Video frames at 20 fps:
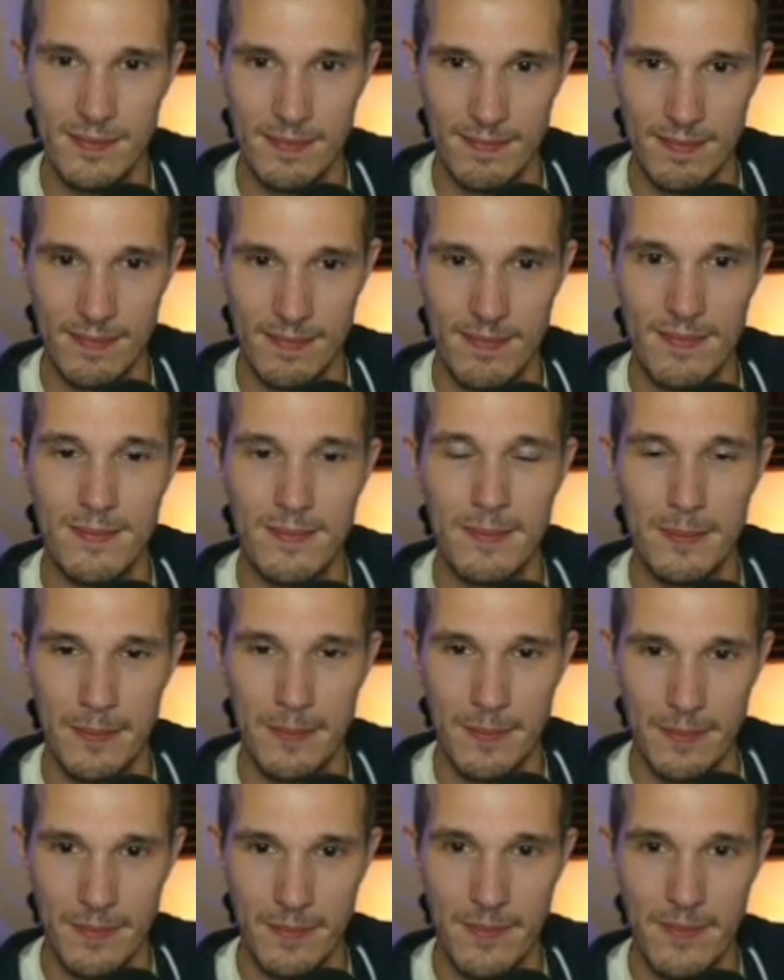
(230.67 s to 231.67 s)

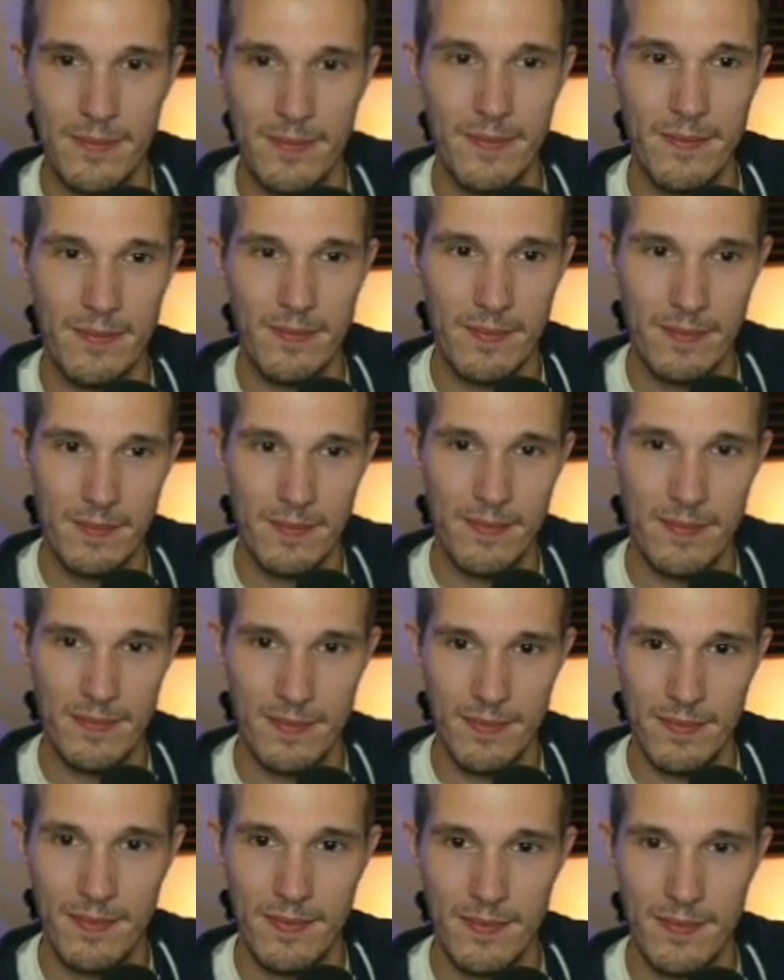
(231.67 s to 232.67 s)

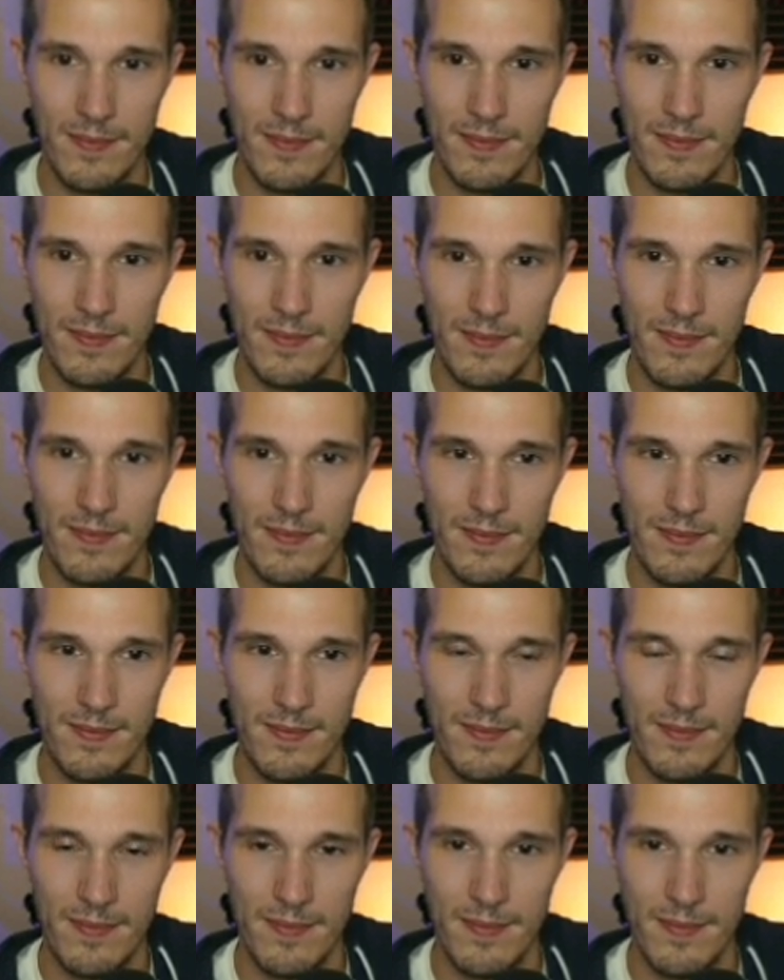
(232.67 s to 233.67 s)

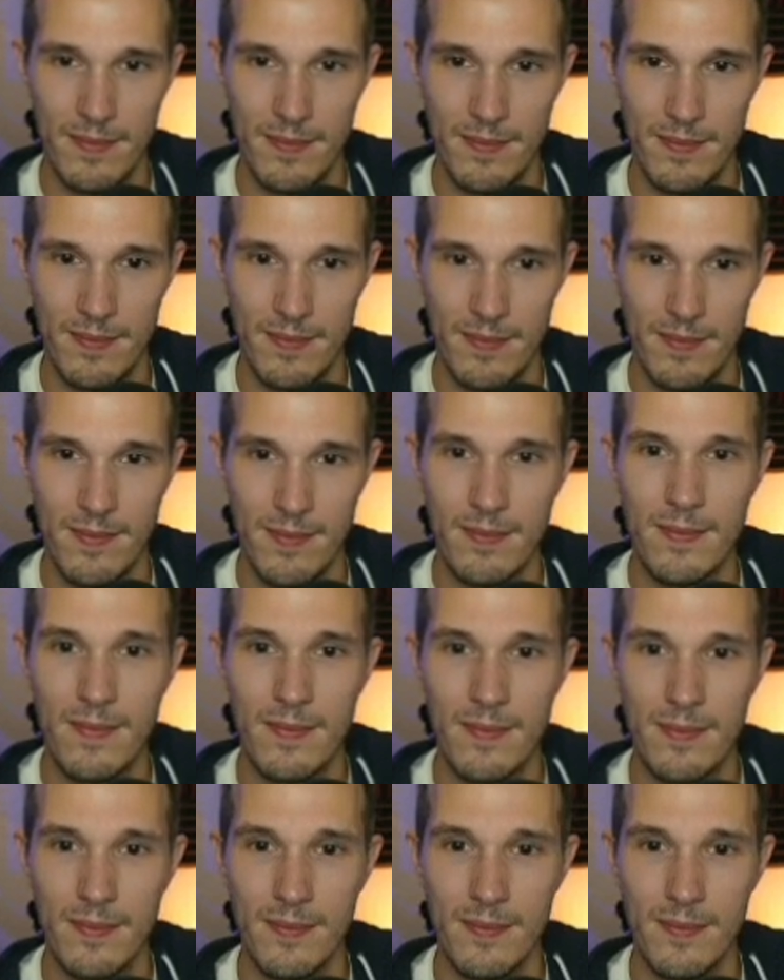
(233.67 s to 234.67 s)

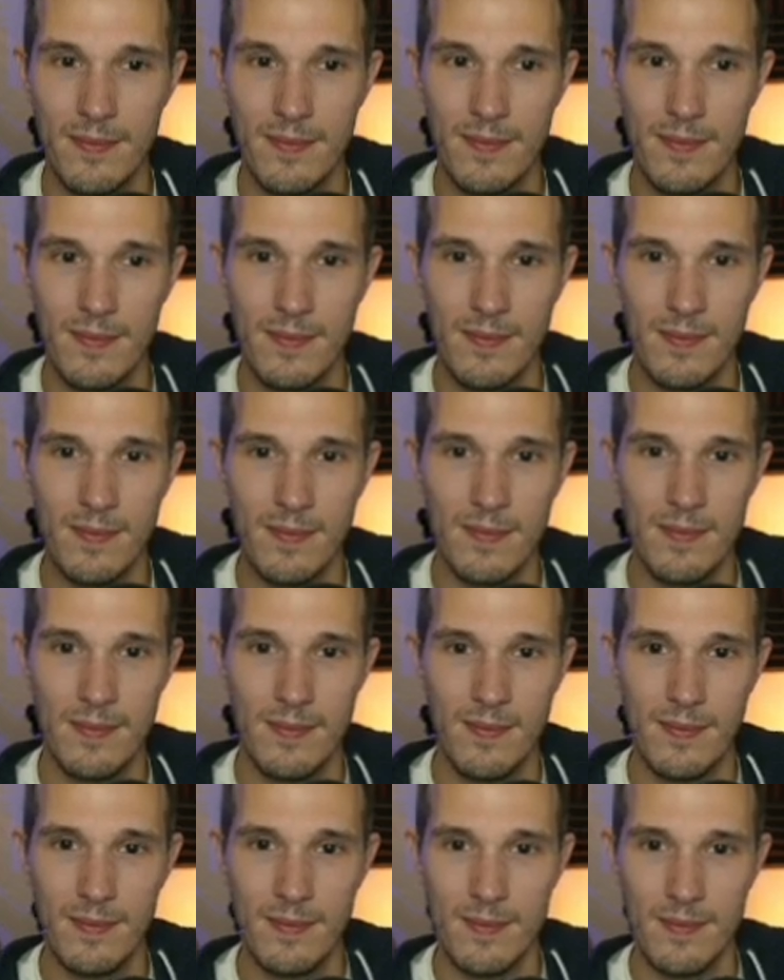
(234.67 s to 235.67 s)

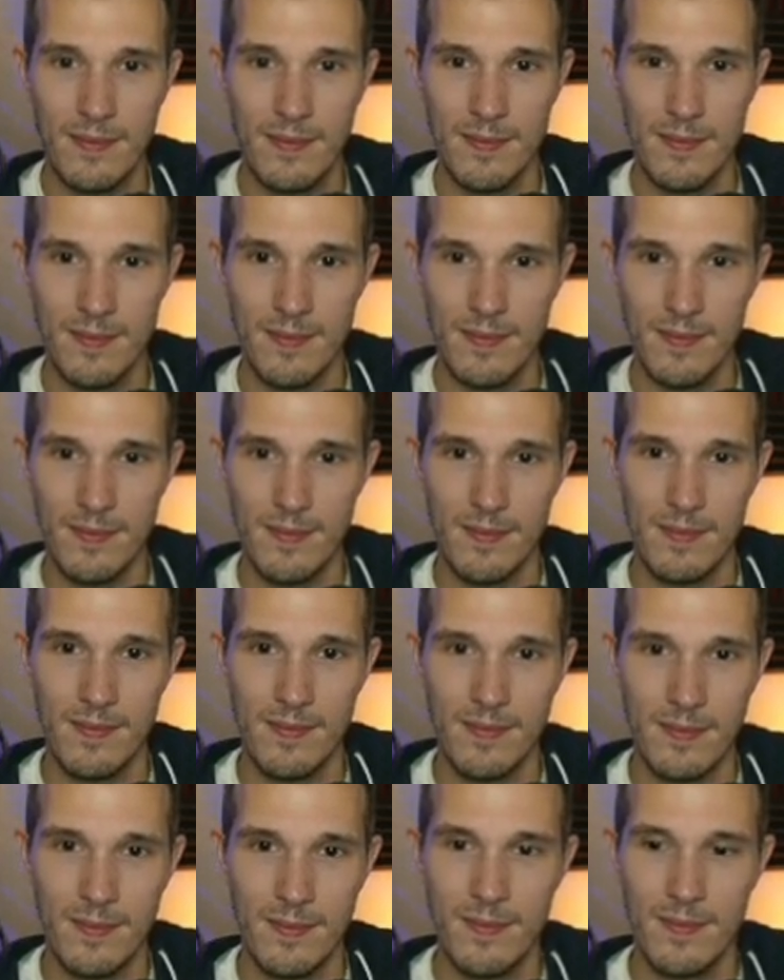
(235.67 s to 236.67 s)

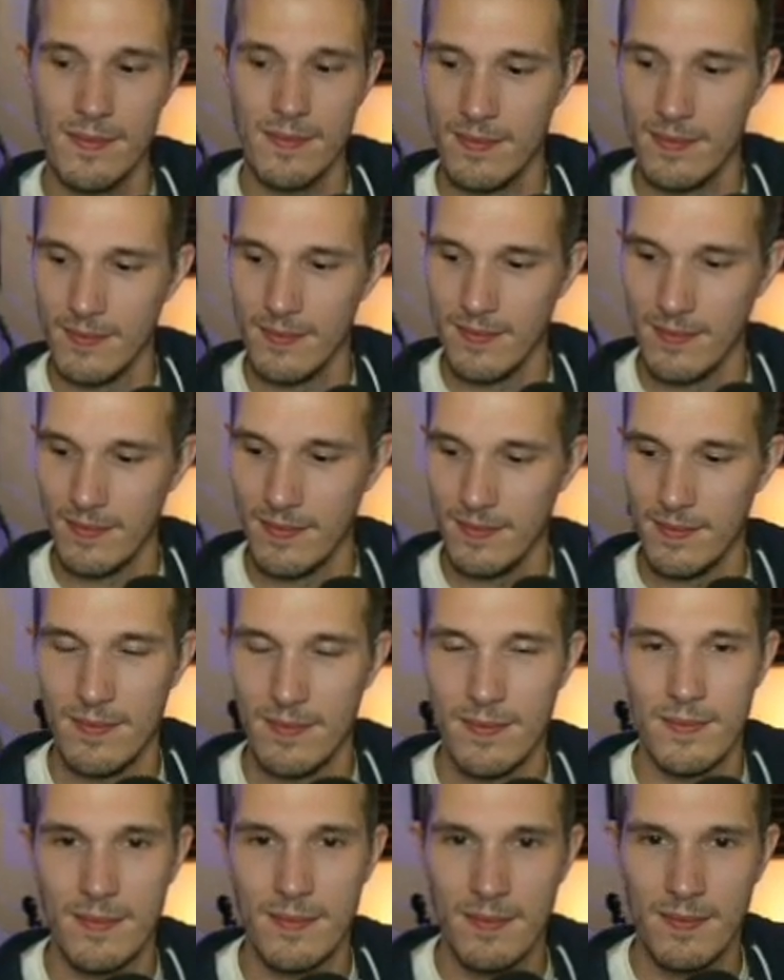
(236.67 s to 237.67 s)

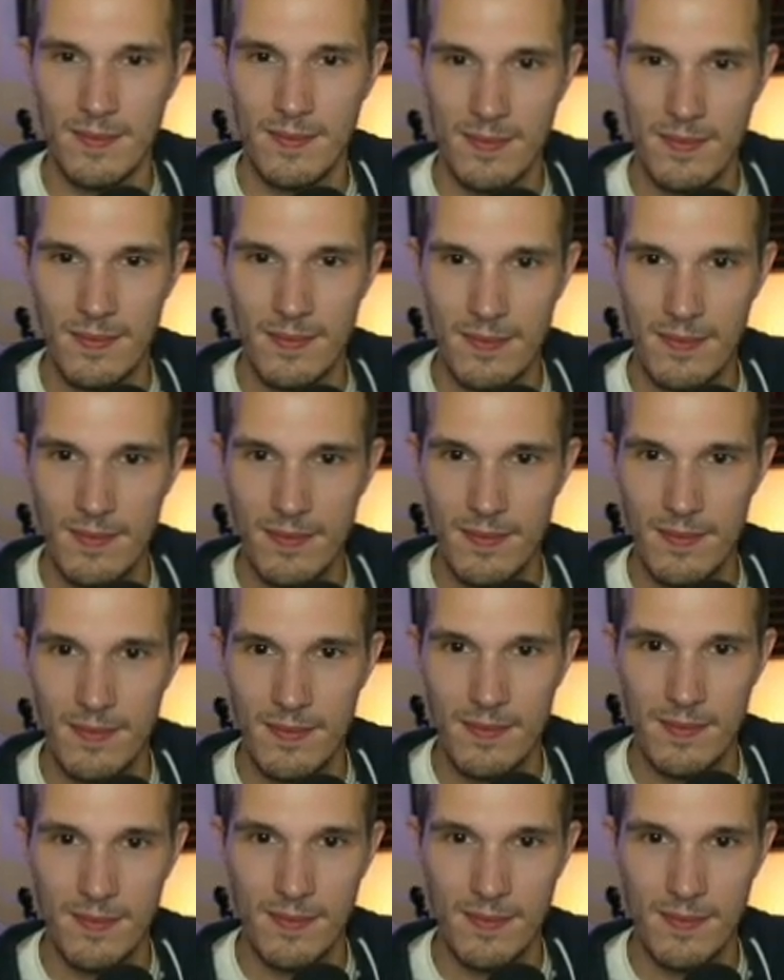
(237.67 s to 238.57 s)
(not speaking)